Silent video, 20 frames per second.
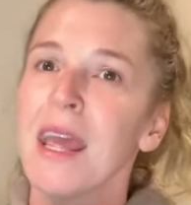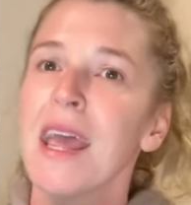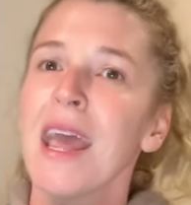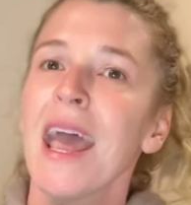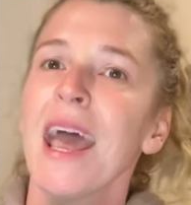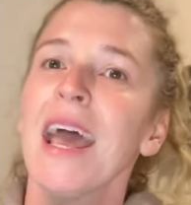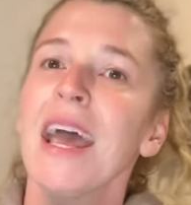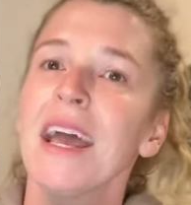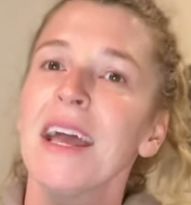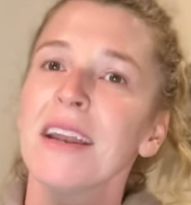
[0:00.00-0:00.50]

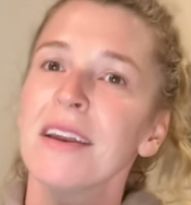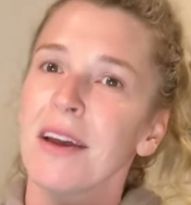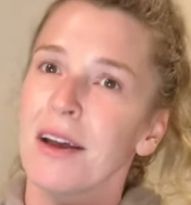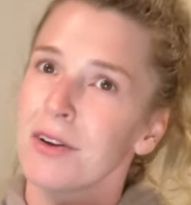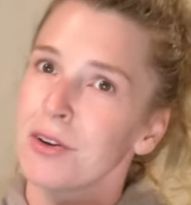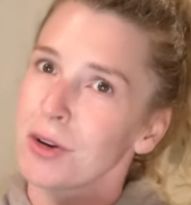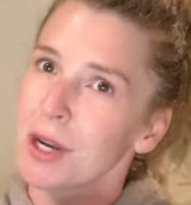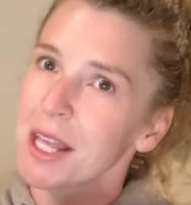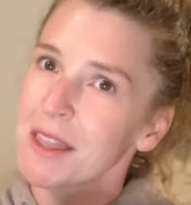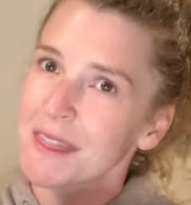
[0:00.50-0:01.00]
and
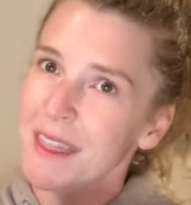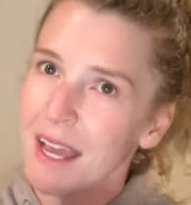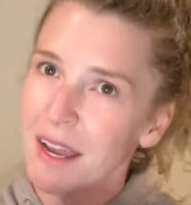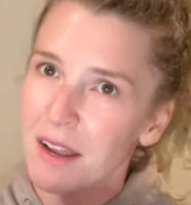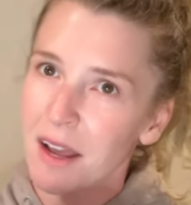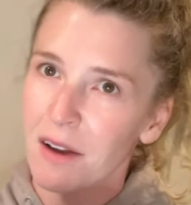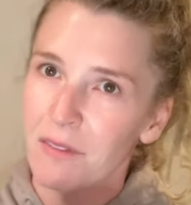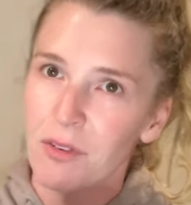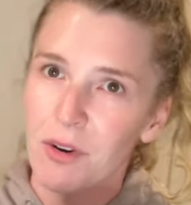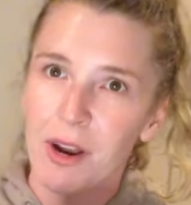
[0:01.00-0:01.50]
underneath that
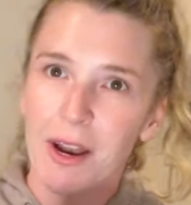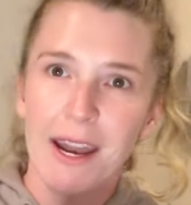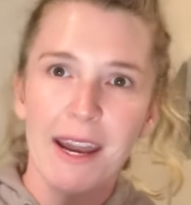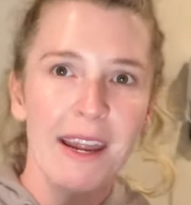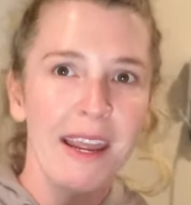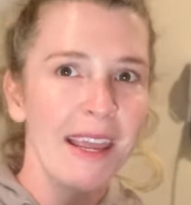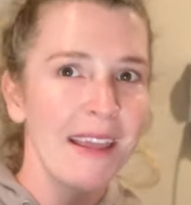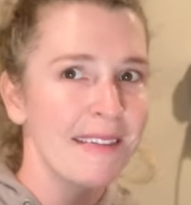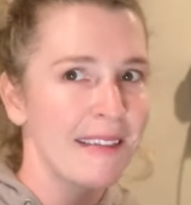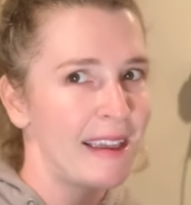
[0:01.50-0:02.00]
covering
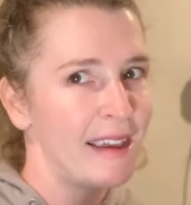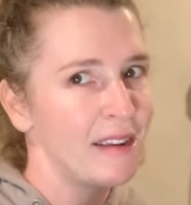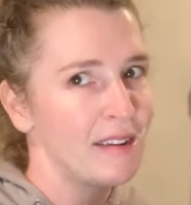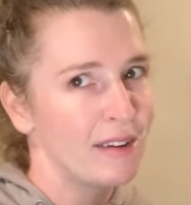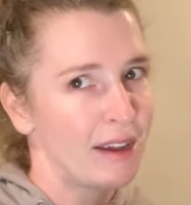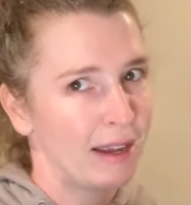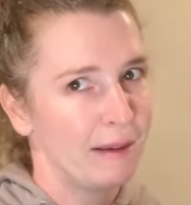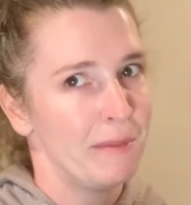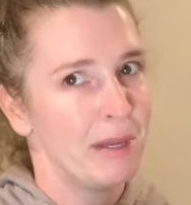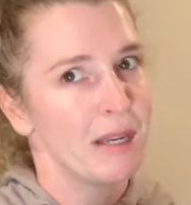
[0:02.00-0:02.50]
is a
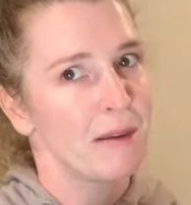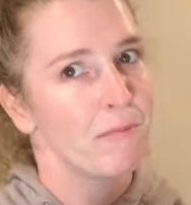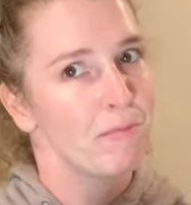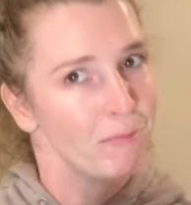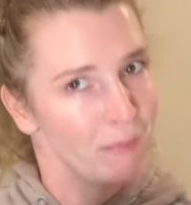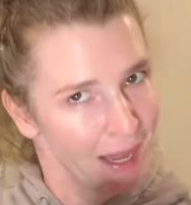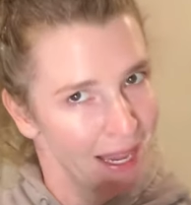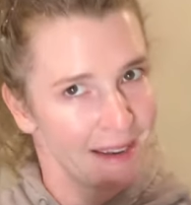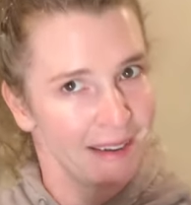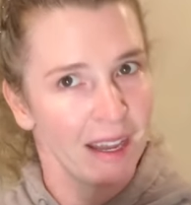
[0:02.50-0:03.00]
diamond
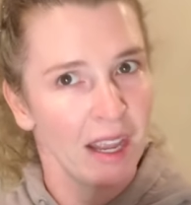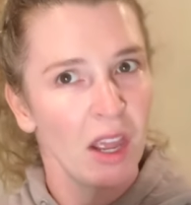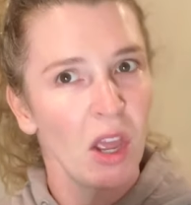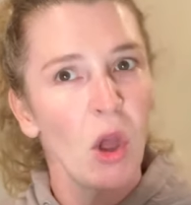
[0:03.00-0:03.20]
bit,